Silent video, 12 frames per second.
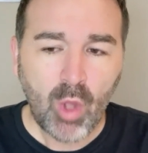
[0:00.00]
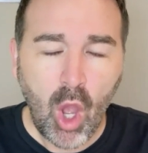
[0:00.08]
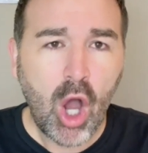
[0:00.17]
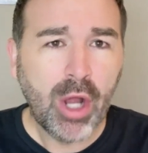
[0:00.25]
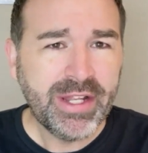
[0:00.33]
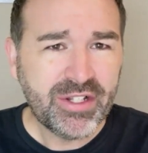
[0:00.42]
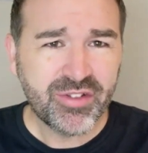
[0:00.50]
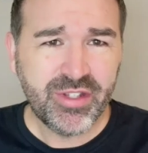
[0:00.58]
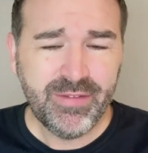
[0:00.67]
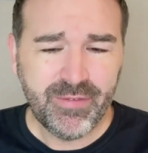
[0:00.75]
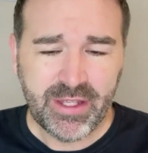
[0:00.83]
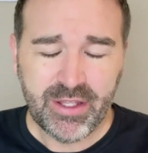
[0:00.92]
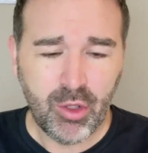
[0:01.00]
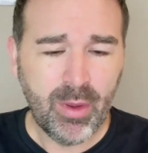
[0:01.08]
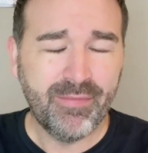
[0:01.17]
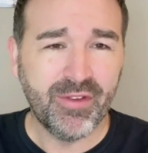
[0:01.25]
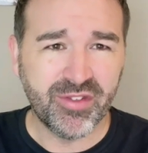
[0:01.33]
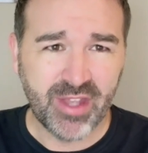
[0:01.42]
on each TV, you
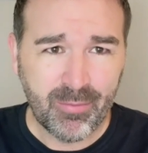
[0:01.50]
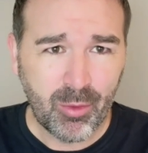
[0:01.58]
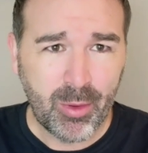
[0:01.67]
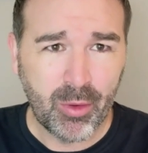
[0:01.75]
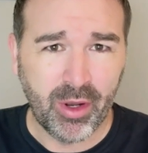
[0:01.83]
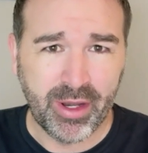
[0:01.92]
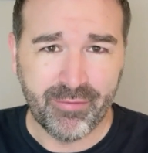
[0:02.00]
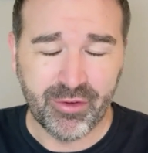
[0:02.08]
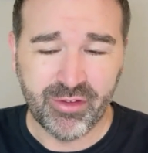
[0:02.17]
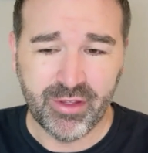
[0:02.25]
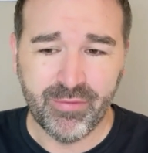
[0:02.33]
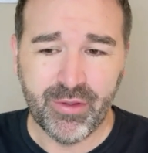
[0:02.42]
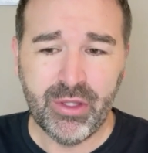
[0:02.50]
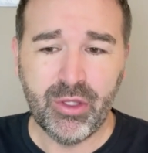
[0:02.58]
have the same remote on every TV.